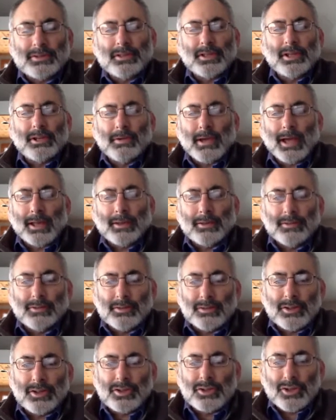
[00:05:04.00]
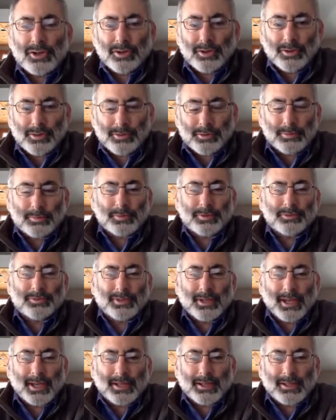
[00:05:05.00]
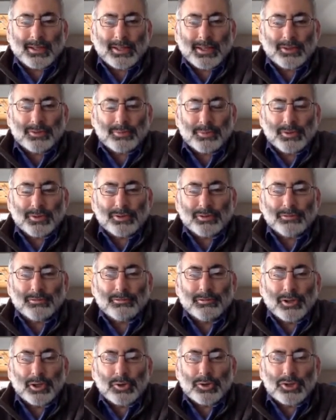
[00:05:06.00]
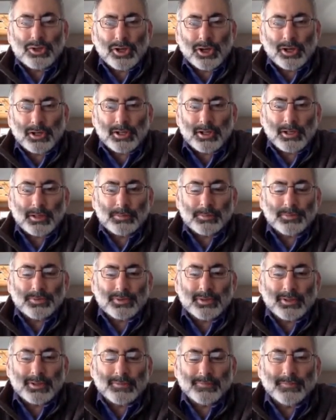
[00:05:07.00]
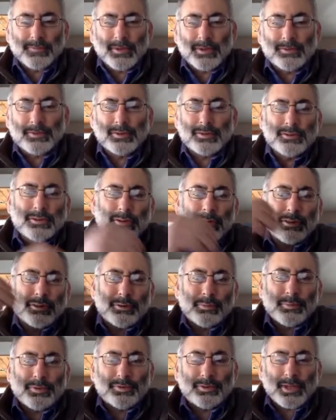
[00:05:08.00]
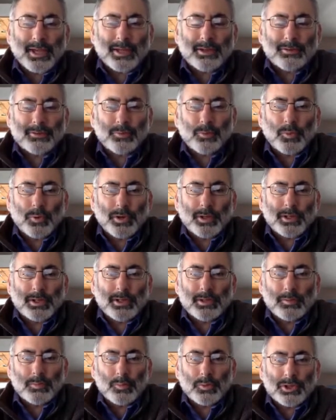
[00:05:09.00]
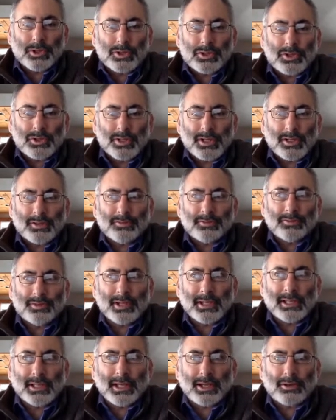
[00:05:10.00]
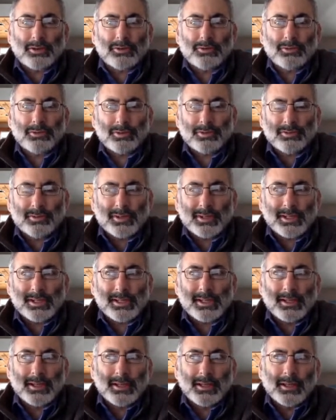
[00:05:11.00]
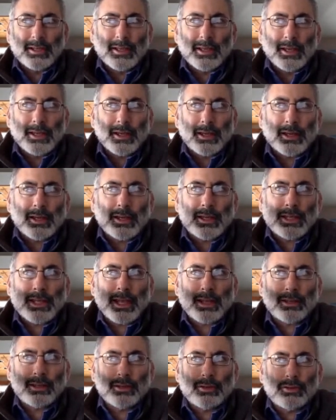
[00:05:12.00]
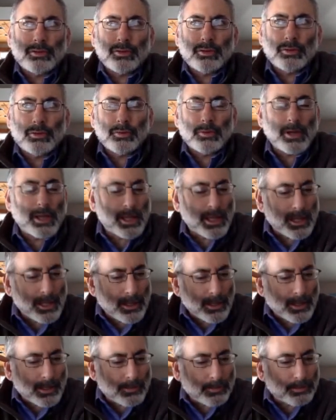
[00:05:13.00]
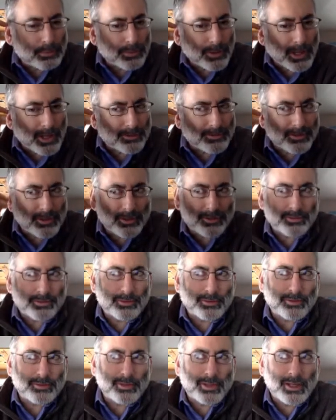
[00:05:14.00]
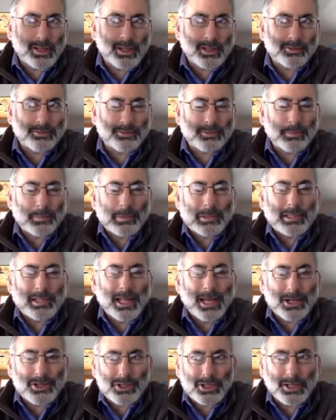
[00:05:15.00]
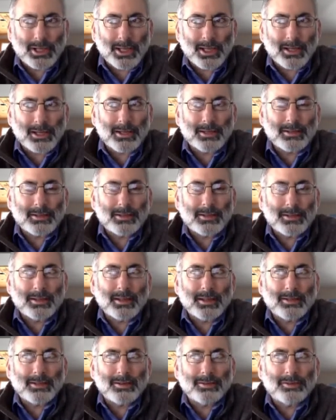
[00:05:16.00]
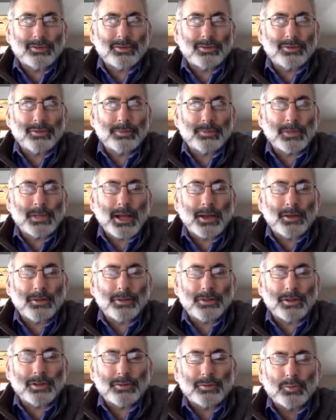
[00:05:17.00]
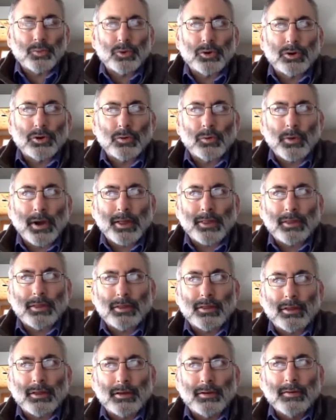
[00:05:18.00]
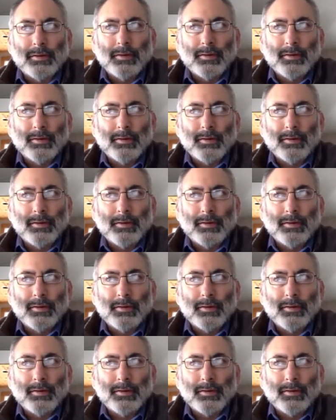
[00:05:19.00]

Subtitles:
that you had a digital thermostat, and that's where this flow chart comes in. A digital thermostat is one in which it's electricity connected to a processor that has some logic in it that determine how things work rather than